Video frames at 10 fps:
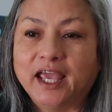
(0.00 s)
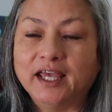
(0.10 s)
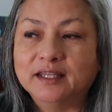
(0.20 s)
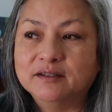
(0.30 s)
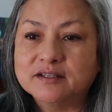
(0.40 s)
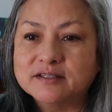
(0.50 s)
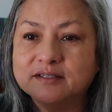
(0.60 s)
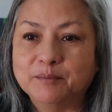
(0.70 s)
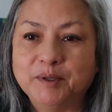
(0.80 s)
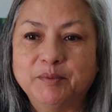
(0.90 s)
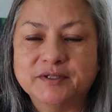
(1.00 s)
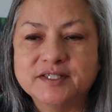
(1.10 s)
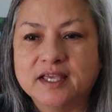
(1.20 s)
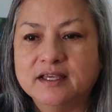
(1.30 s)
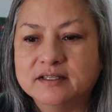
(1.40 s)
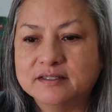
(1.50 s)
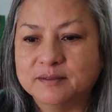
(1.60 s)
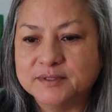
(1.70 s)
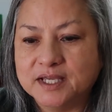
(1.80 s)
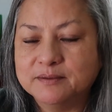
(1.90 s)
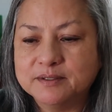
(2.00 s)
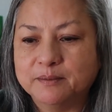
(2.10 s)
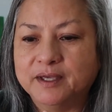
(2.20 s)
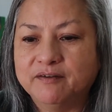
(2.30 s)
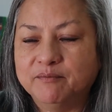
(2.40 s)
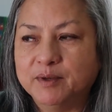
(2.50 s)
And some people are saying sometimes my